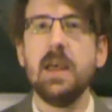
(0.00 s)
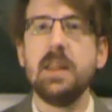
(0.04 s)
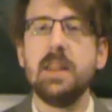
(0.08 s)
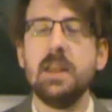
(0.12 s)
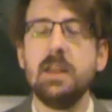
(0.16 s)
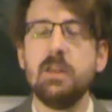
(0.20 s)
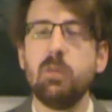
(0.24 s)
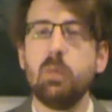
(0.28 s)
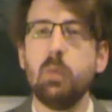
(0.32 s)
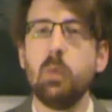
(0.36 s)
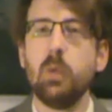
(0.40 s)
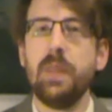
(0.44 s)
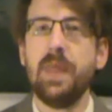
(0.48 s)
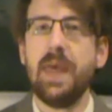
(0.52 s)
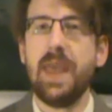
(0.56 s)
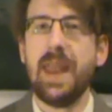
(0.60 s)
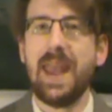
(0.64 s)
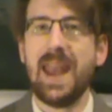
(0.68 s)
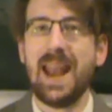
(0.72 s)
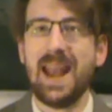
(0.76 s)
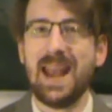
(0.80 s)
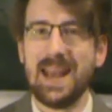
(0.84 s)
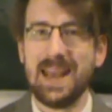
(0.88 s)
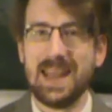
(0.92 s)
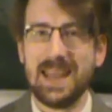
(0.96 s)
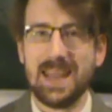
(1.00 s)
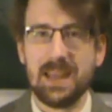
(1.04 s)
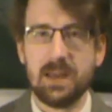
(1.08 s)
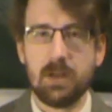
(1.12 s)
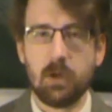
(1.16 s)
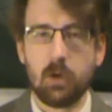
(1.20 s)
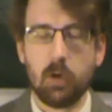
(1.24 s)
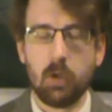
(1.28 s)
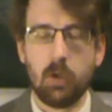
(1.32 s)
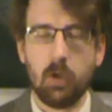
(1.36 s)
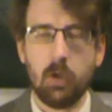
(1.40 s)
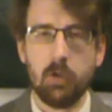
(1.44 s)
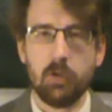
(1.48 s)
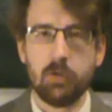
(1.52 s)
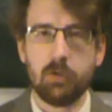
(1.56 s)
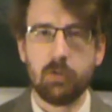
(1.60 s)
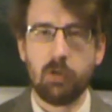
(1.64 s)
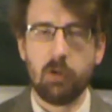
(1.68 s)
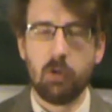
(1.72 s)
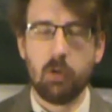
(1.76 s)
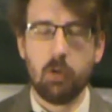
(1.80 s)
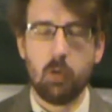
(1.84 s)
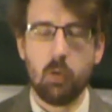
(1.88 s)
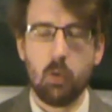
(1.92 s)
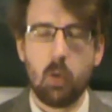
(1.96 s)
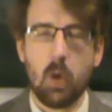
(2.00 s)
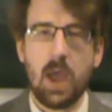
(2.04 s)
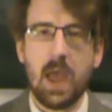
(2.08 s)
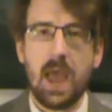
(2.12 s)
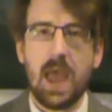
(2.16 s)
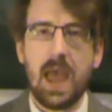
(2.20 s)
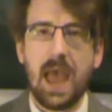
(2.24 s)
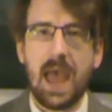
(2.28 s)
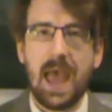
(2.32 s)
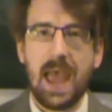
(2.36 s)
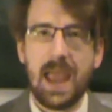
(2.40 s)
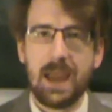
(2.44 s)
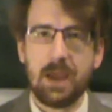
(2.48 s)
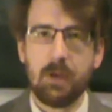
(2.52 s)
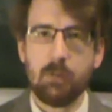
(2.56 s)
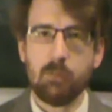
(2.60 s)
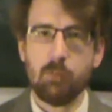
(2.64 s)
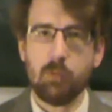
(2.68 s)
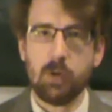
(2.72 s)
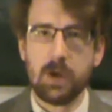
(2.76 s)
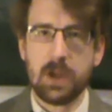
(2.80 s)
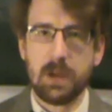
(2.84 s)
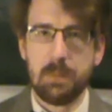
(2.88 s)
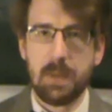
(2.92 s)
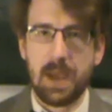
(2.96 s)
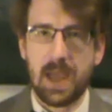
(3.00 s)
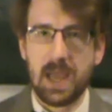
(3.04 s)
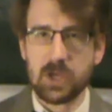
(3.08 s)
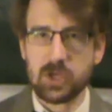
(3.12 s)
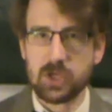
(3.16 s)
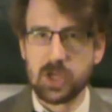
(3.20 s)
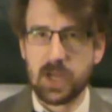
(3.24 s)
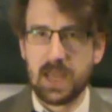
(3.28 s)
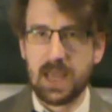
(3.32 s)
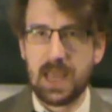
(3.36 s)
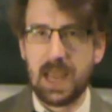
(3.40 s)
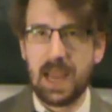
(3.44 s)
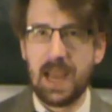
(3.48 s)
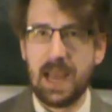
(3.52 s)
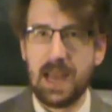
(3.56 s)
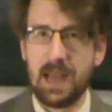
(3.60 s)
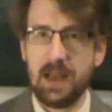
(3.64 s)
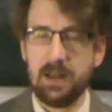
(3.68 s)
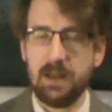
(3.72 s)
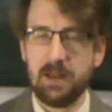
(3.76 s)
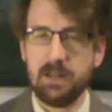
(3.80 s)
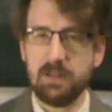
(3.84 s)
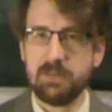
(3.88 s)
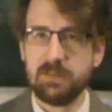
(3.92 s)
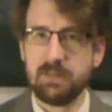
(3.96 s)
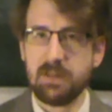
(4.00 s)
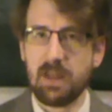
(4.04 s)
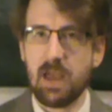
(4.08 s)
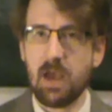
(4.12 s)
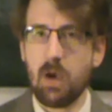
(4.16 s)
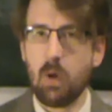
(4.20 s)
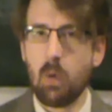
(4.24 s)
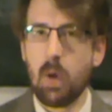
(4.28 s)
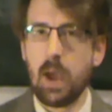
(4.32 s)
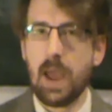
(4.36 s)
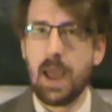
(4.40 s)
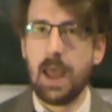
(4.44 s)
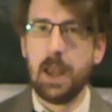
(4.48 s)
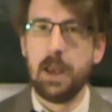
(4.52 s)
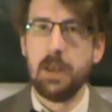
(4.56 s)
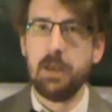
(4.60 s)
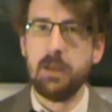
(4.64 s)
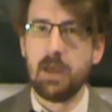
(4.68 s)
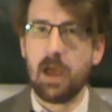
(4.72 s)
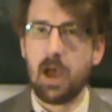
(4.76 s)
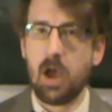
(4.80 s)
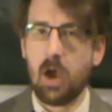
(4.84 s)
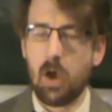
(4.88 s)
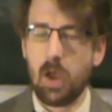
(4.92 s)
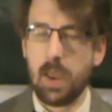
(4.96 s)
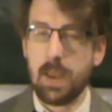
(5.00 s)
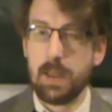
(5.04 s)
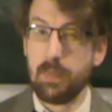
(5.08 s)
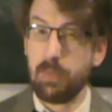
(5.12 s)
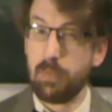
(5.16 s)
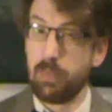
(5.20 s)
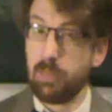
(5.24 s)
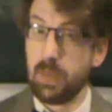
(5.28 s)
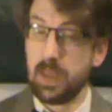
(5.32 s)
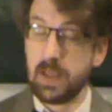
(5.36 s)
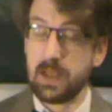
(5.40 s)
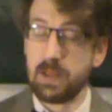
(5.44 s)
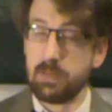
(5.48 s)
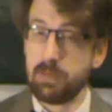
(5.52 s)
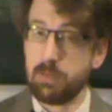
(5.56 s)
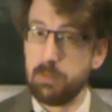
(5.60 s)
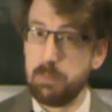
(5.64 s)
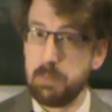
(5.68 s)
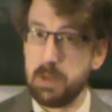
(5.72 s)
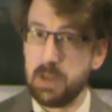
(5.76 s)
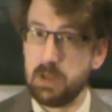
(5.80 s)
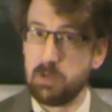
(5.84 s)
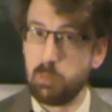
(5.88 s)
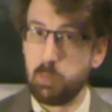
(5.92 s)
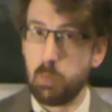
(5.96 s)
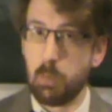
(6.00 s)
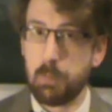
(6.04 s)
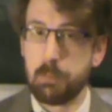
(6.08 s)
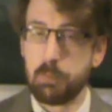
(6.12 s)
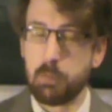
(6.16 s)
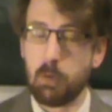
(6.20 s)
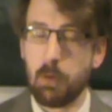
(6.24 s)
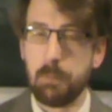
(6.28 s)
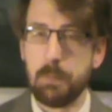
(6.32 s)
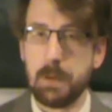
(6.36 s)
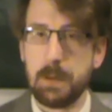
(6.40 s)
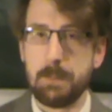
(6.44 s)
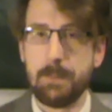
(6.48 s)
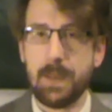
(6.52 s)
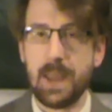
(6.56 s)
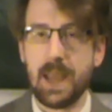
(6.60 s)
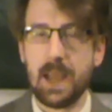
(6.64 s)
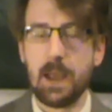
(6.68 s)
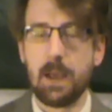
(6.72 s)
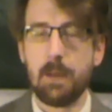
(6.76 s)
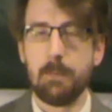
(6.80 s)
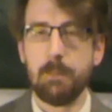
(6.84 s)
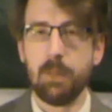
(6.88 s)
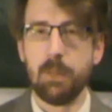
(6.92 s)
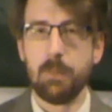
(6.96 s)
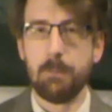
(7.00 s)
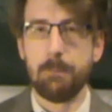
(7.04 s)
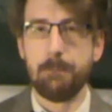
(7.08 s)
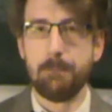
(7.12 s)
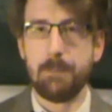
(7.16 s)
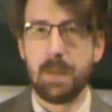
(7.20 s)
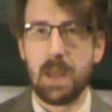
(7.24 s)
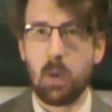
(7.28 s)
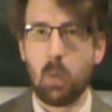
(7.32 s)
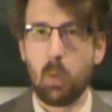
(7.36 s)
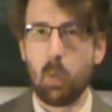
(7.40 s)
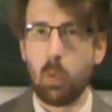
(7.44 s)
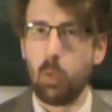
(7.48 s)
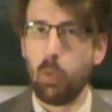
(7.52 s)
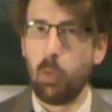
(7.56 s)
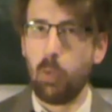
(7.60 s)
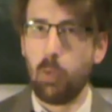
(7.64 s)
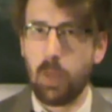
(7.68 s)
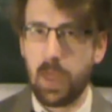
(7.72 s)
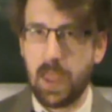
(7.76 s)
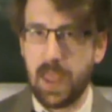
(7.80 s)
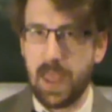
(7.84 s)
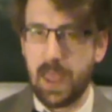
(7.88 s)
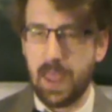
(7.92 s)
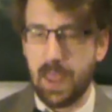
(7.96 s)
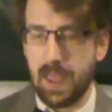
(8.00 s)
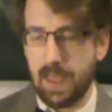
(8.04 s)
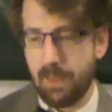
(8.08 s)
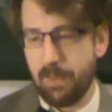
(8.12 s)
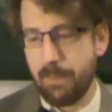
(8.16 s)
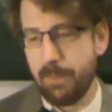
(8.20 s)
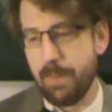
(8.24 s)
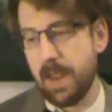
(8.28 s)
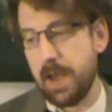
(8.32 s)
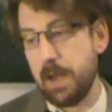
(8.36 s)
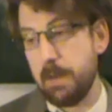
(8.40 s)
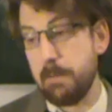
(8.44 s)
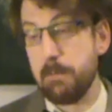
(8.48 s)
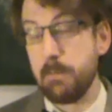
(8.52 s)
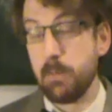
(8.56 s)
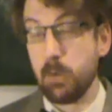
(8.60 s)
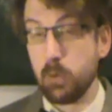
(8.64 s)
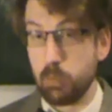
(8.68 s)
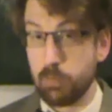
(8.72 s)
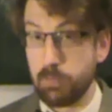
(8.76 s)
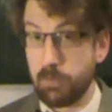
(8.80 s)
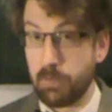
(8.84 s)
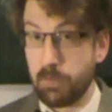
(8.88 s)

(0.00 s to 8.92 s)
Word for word: This will then lead on to a rematch at Hell in a Cell, and I think The Miz will probably pick up the belt there and then move